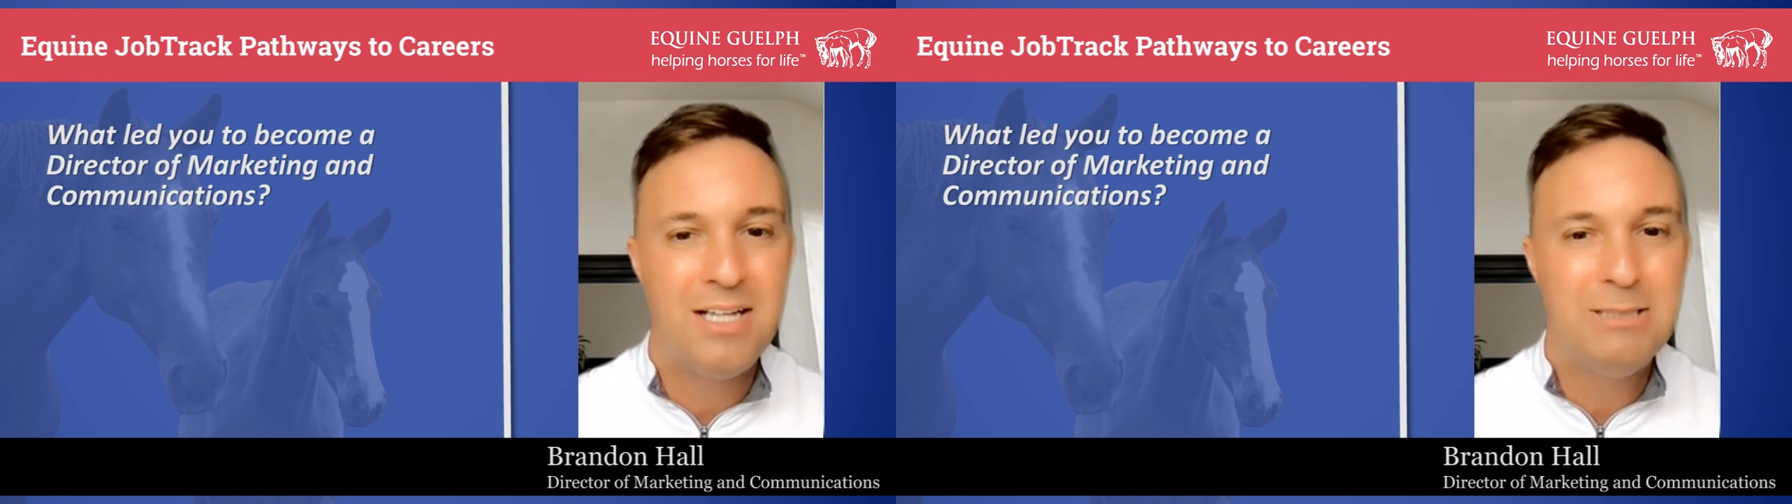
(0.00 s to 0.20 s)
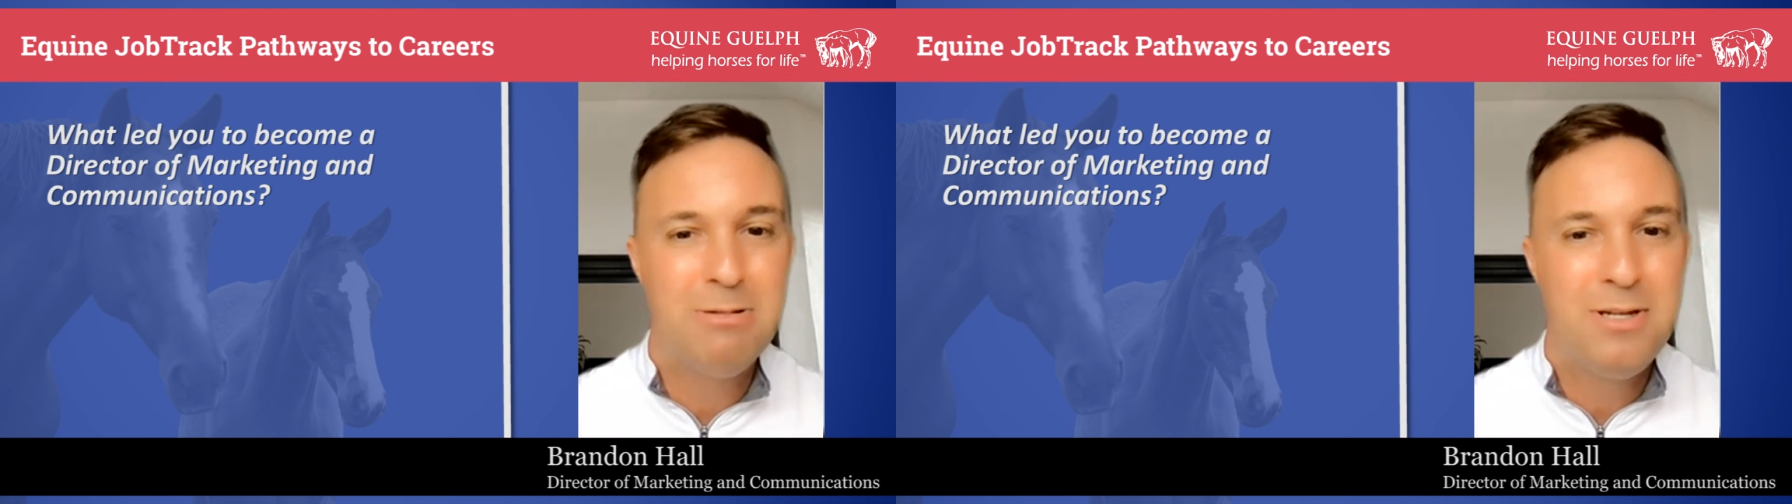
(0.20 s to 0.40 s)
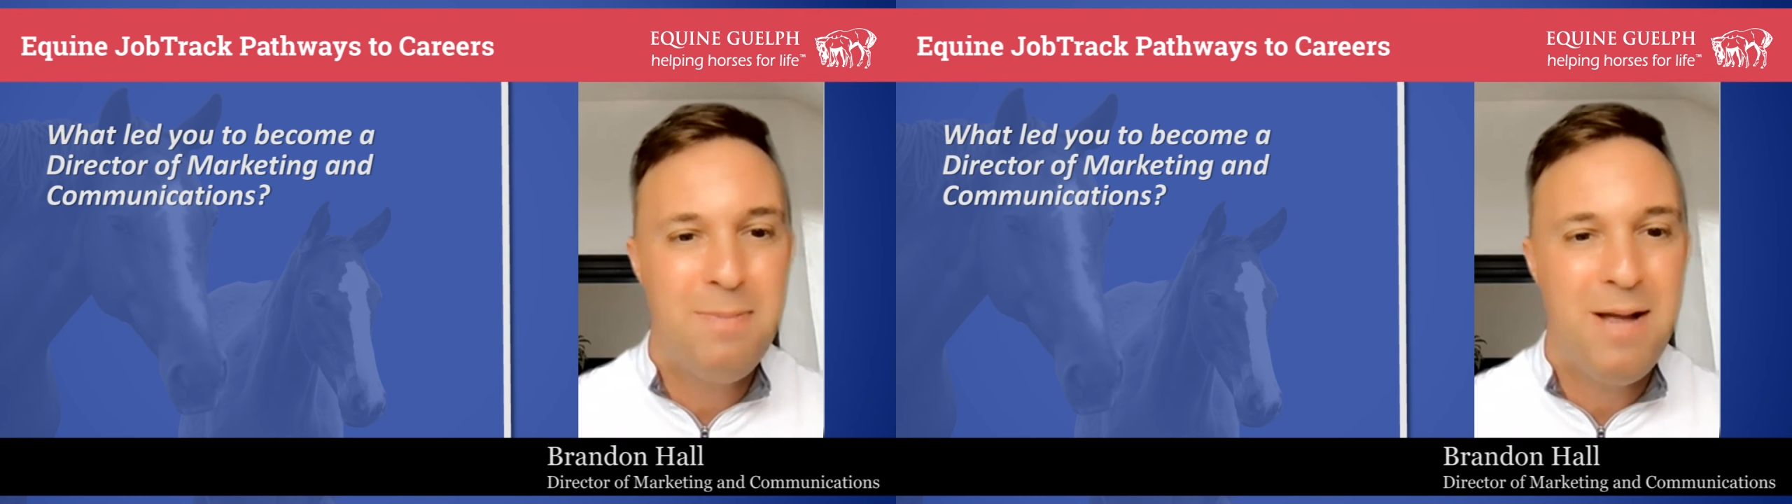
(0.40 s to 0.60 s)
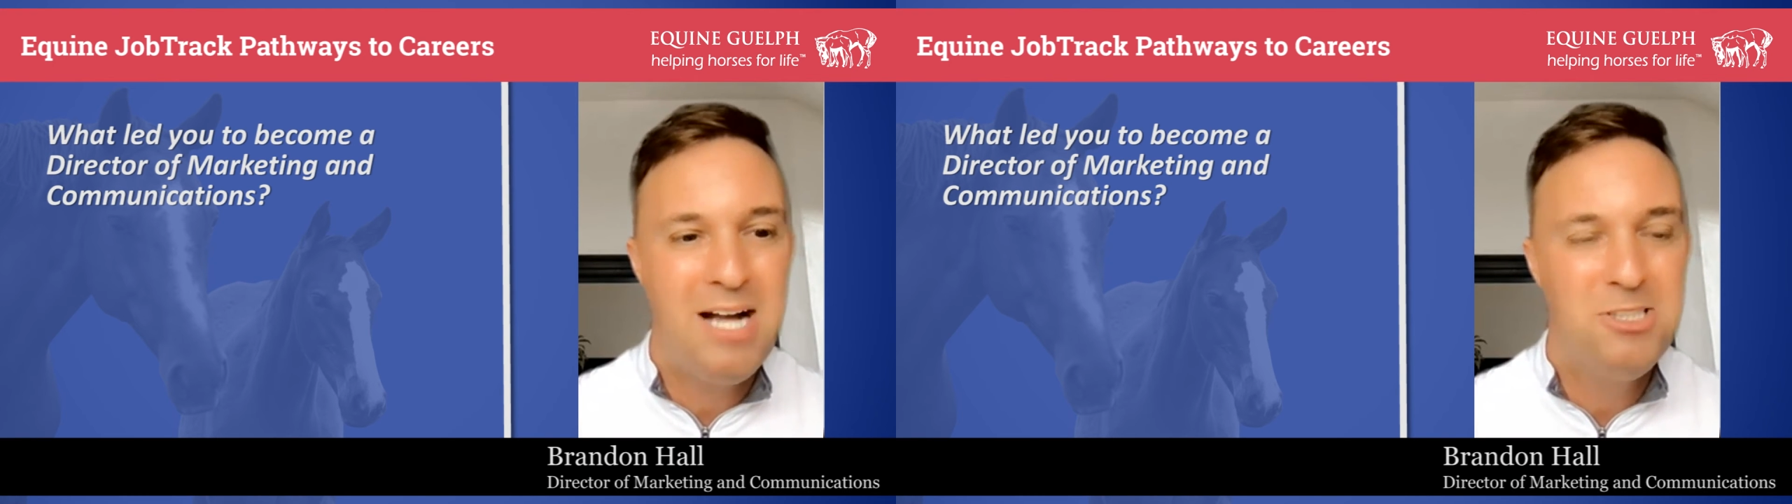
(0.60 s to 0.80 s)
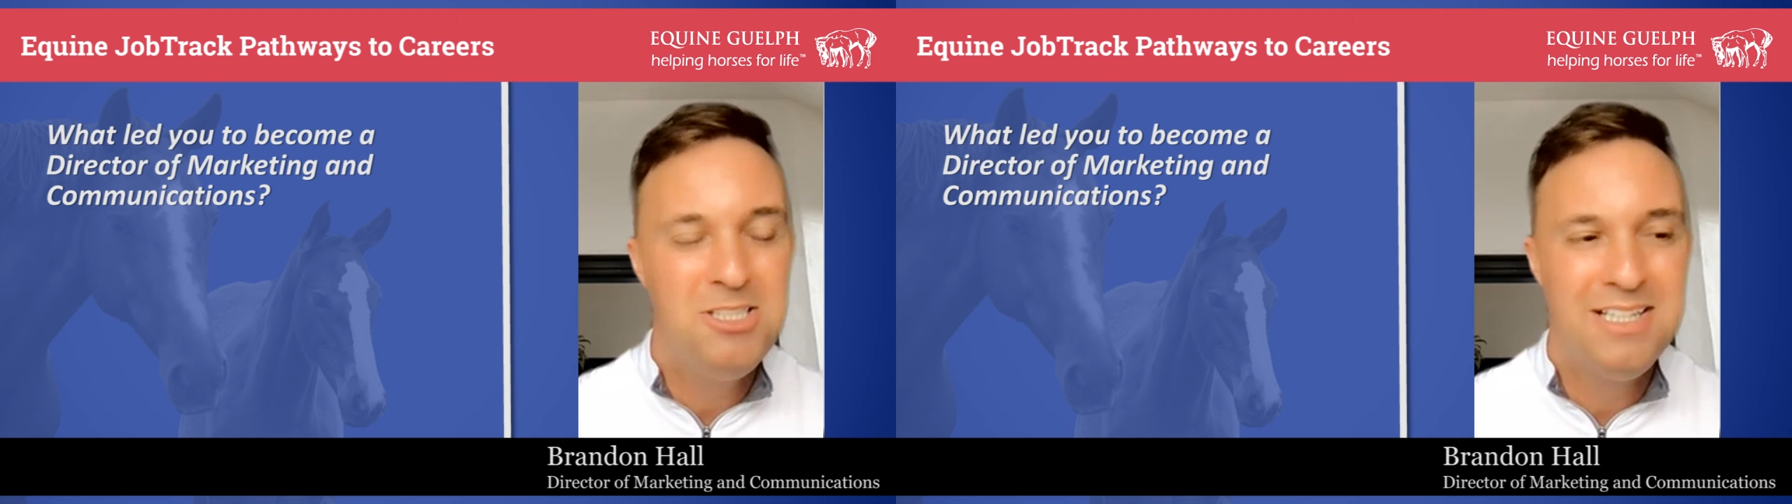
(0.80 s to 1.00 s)
aligns with your
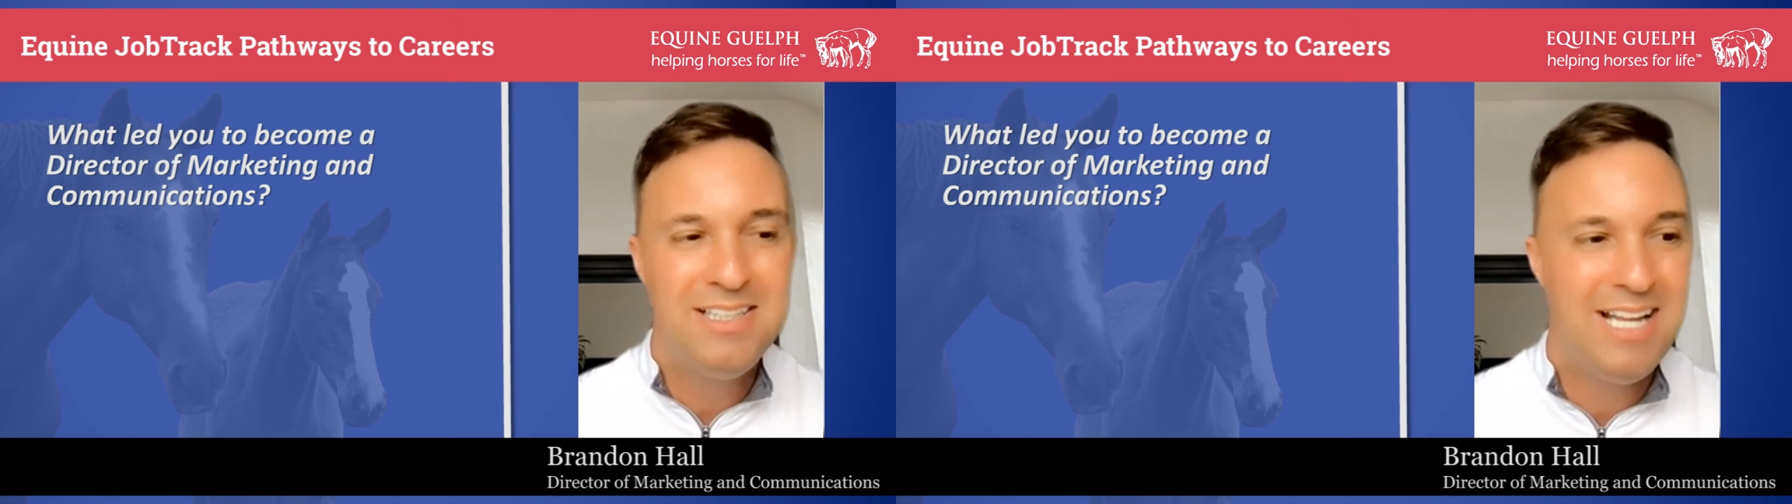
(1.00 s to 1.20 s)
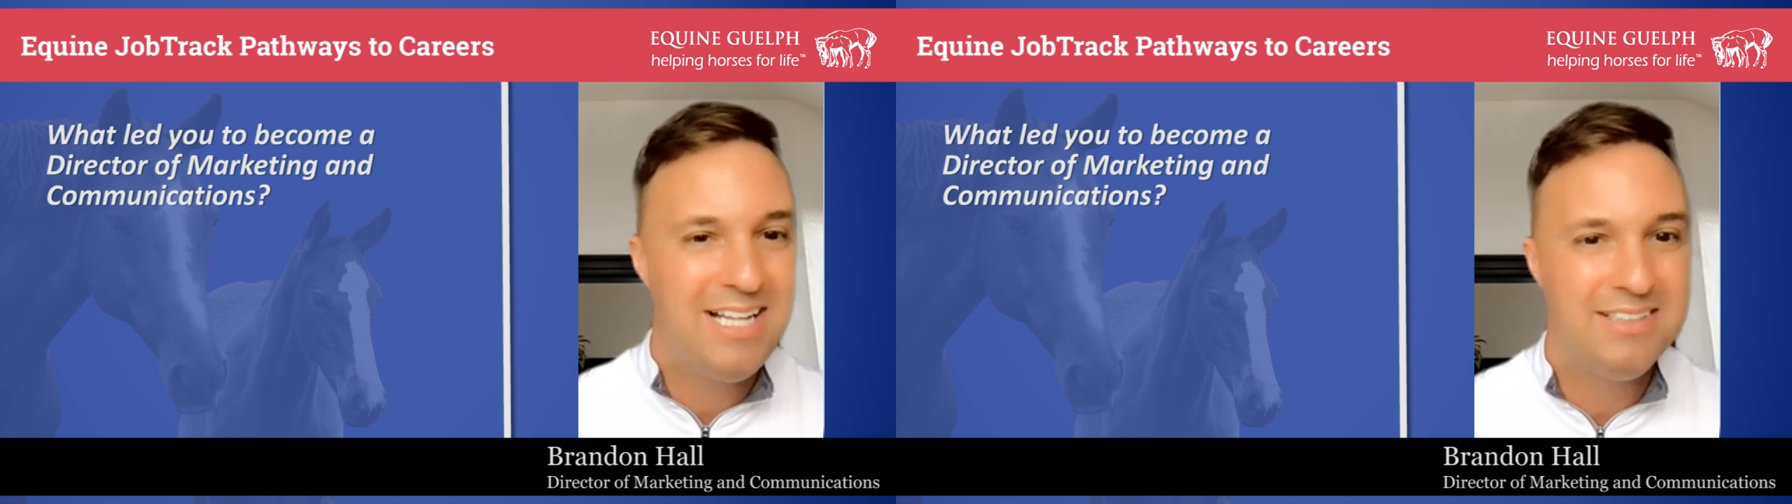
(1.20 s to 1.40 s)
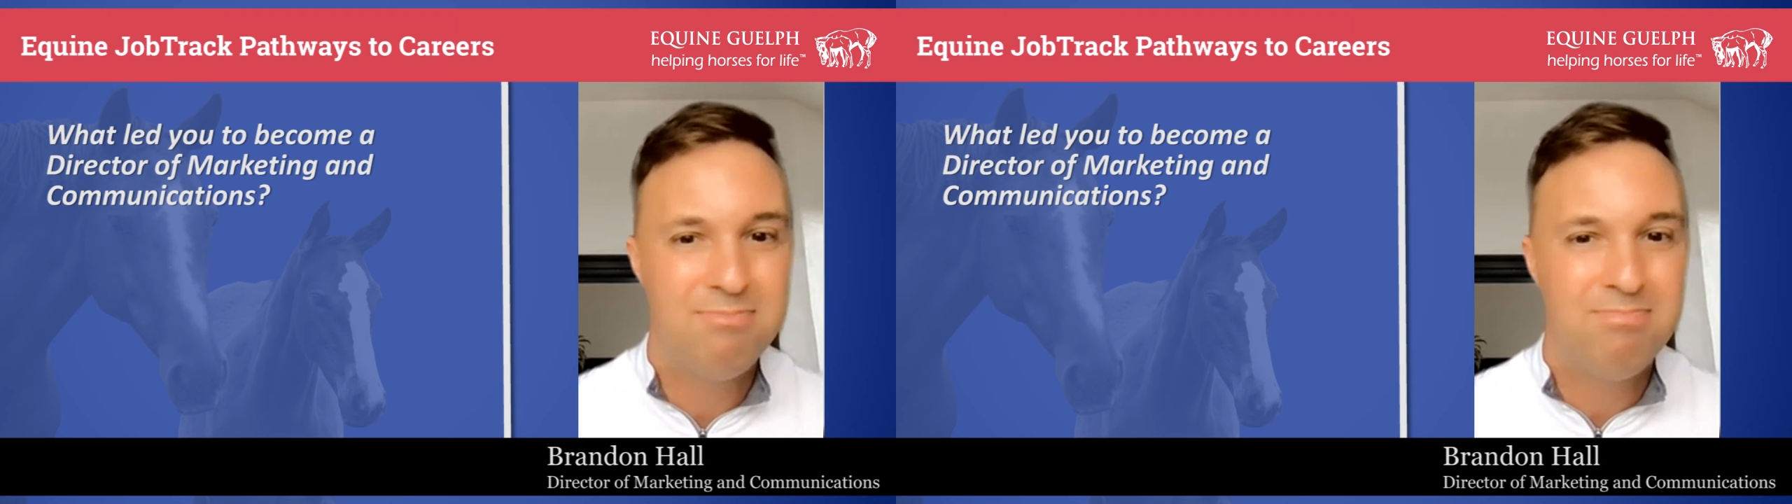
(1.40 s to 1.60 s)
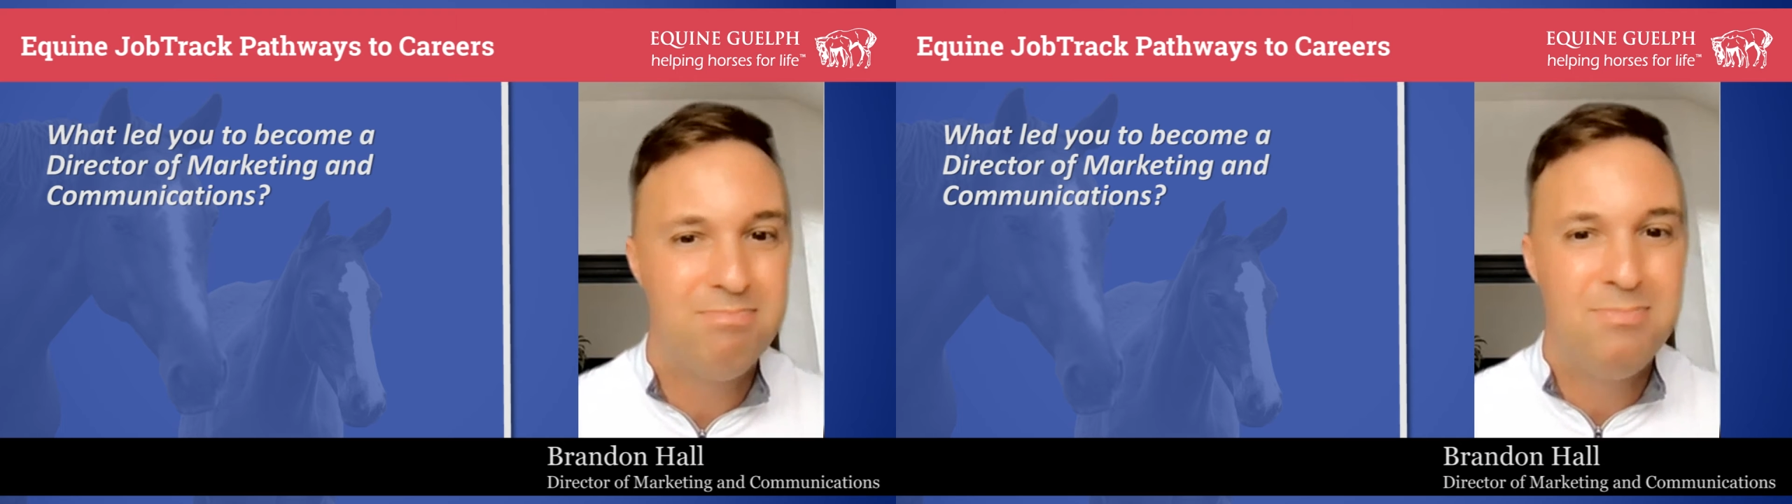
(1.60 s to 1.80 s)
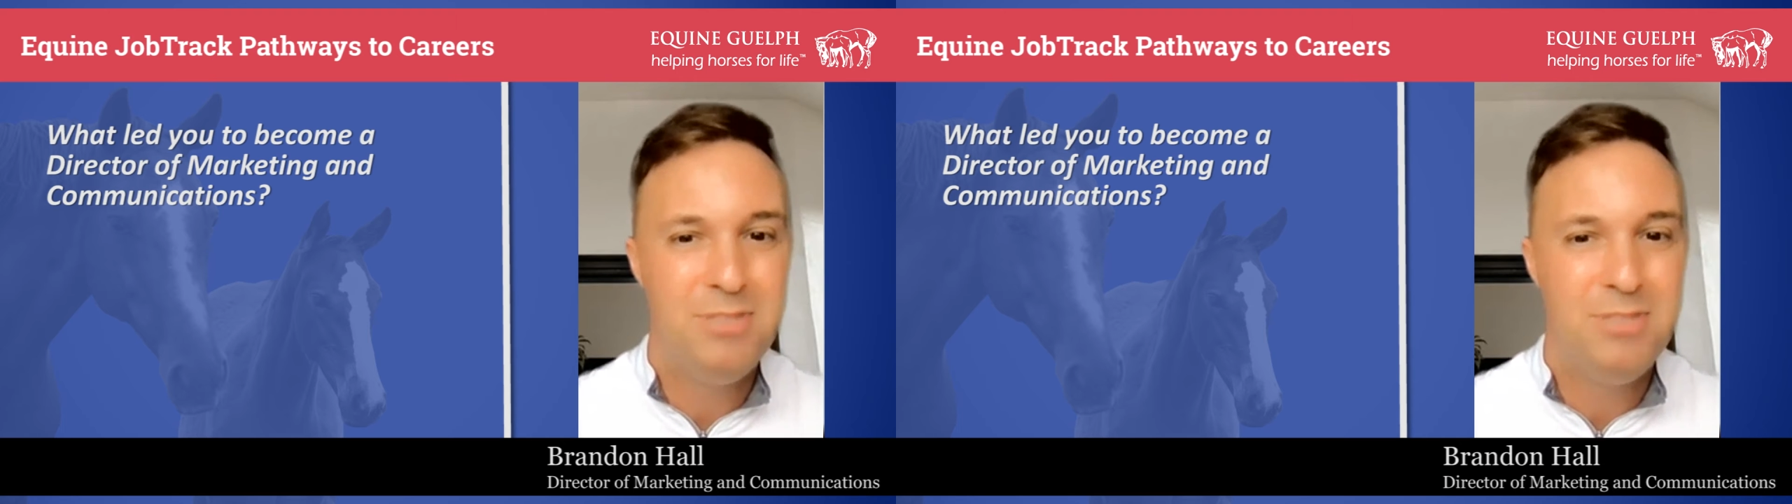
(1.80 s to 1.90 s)
passion, and, and